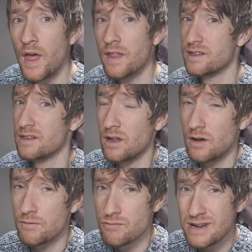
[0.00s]
there's a lot
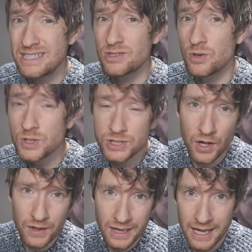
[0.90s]
of resource
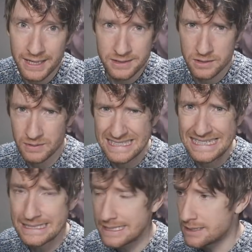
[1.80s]
online, so it's
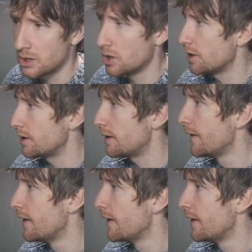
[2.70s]
easy to learn.